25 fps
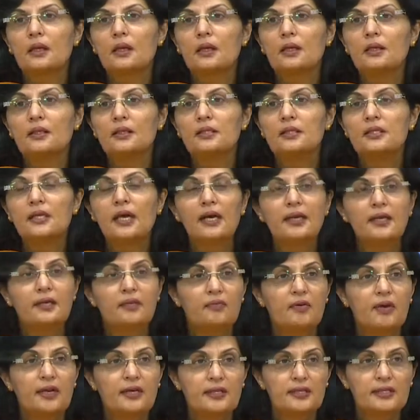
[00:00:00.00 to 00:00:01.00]
Uh, the side
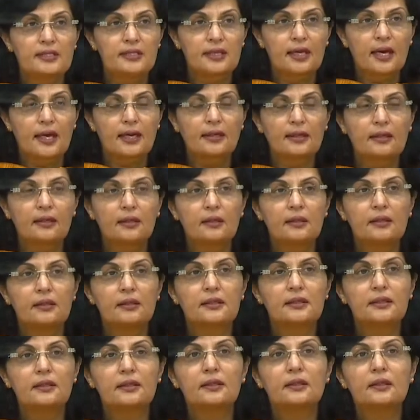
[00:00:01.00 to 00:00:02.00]
event is
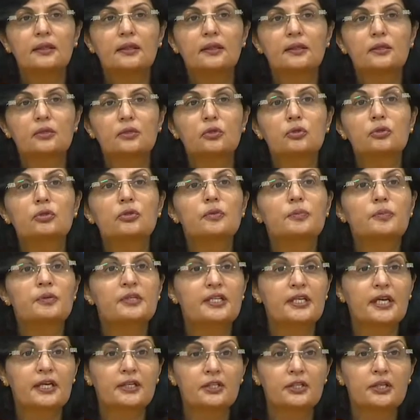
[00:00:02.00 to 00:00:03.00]
titled uh, Social
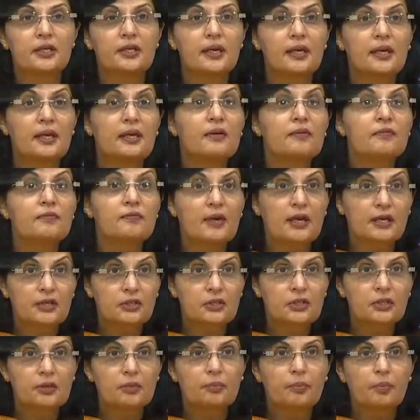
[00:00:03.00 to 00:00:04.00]
Protection and
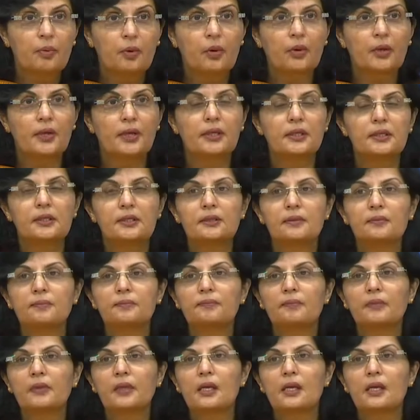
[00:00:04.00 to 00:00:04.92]
Inflection Point.